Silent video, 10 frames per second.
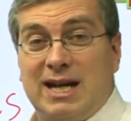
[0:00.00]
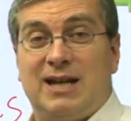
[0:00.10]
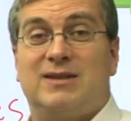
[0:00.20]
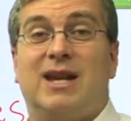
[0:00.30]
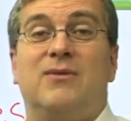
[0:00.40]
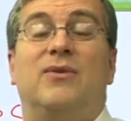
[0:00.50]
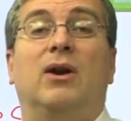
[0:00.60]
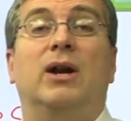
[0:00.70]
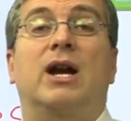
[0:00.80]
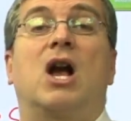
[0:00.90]
is a
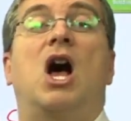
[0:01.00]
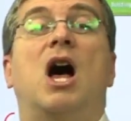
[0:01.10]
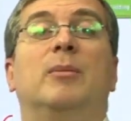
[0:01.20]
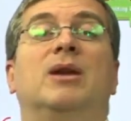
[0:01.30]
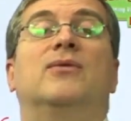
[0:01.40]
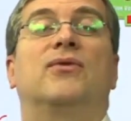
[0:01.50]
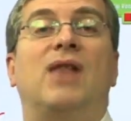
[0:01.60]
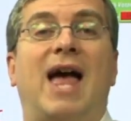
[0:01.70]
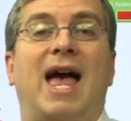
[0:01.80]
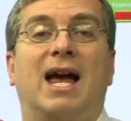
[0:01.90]
very common
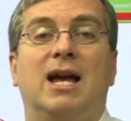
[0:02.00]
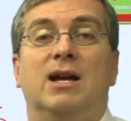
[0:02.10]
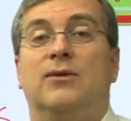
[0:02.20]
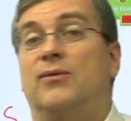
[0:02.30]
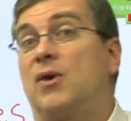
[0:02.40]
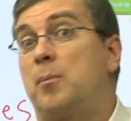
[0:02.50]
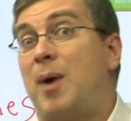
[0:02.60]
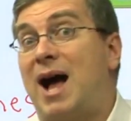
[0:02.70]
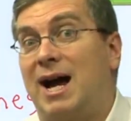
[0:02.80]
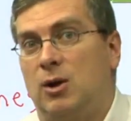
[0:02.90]
flag for
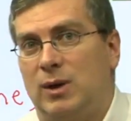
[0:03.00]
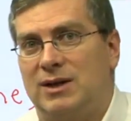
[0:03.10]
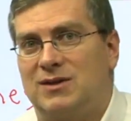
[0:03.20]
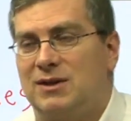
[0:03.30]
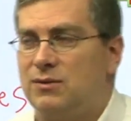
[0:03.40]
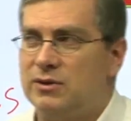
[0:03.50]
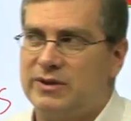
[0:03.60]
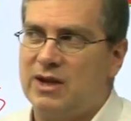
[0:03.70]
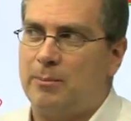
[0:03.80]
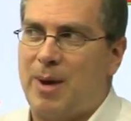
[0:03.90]
pirates. If you
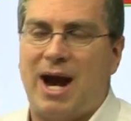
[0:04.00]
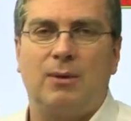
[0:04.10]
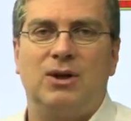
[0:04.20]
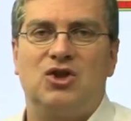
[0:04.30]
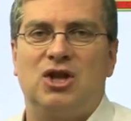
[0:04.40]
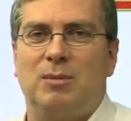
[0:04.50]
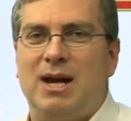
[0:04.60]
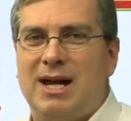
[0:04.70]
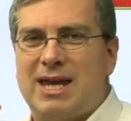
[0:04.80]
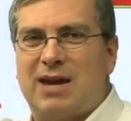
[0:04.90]
see a pirate ship,
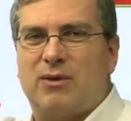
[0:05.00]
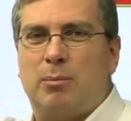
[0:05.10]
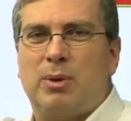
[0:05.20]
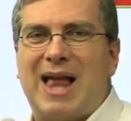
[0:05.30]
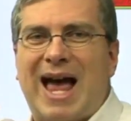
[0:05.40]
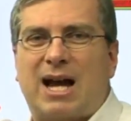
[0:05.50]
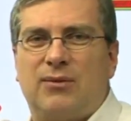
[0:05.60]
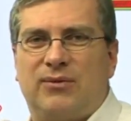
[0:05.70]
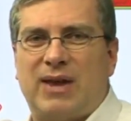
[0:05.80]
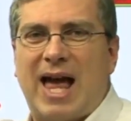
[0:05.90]
they have a black
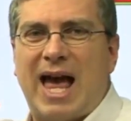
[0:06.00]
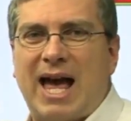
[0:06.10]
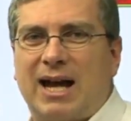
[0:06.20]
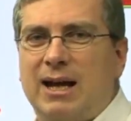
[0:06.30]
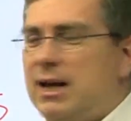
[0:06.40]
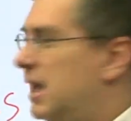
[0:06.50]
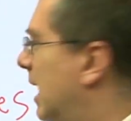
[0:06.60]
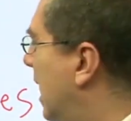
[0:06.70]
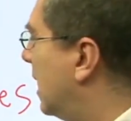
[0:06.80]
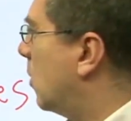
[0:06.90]
flag
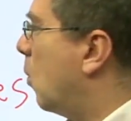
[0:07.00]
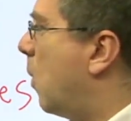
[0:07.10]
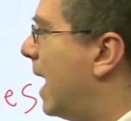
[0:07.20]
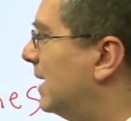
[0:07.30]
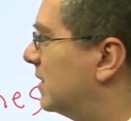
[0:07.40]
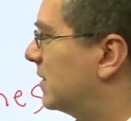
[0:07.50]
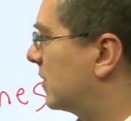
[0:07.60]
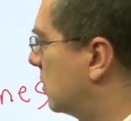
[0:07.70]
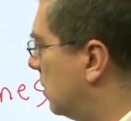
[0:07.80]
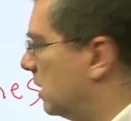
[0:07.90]
and a white
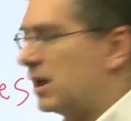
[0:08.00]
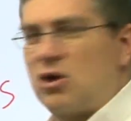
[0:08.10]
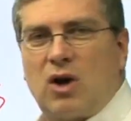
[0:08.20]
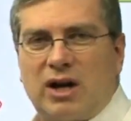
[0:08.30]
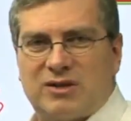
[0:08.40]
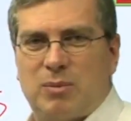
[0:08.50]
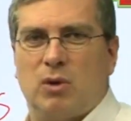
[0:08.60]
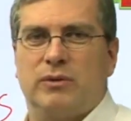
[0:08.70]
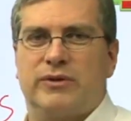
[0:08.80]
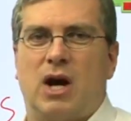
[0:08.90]
skull and
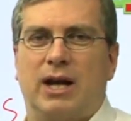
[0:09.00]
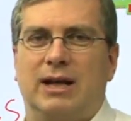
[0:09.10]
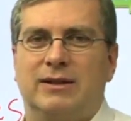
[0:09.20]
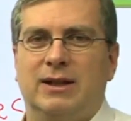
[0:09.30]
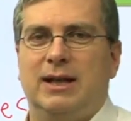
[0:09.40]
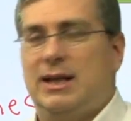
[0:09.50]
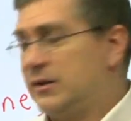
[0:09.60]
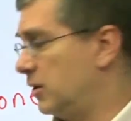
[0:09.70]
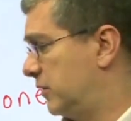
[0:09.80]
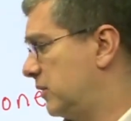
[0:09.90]
crossbones on it.
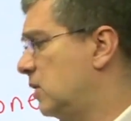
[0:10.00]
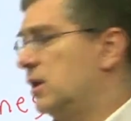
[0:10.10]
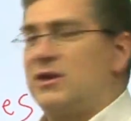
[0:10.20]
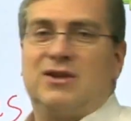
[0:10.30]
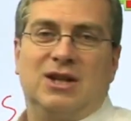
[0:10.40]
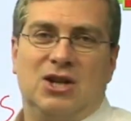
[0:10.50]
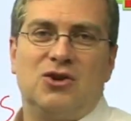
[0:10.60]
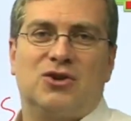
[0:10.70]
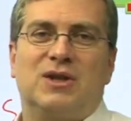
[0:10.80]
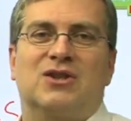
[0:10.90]
So skull is
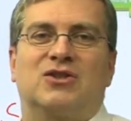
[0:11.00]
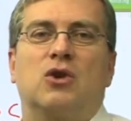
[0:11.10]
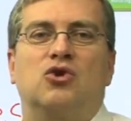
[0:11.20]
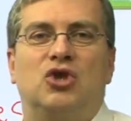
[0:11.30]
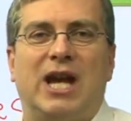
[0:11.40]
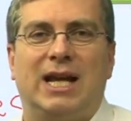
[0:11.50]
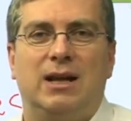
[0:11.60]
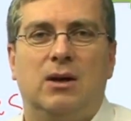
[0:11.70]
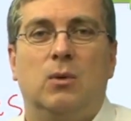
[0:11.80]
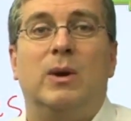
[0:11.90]
usually
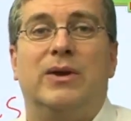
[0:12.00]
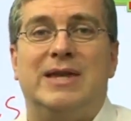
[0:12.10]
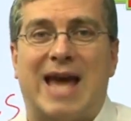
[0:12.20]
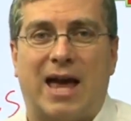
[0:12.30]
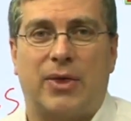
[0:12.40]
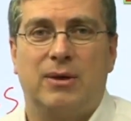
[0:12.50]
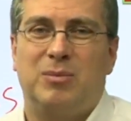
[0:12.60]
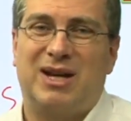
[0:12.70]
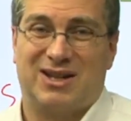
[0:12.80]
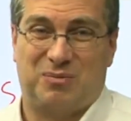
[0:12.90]
associated with death
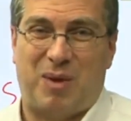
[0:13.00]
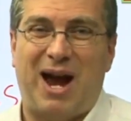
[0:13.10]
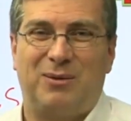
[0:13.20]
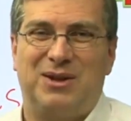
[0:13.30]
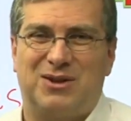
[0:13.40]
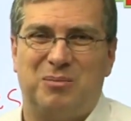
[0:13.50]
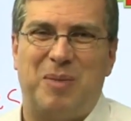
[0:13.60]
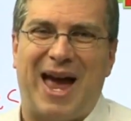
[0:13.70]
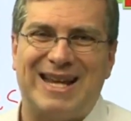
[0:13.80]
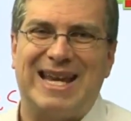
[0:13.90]
because pirates are
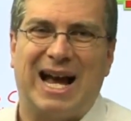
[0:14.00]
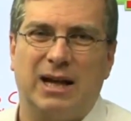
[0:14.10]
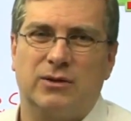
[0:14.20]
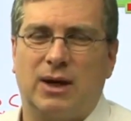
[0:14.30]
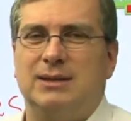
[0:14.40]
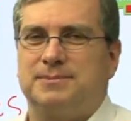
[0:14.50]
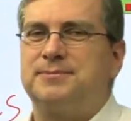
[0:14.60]
bad guys, right?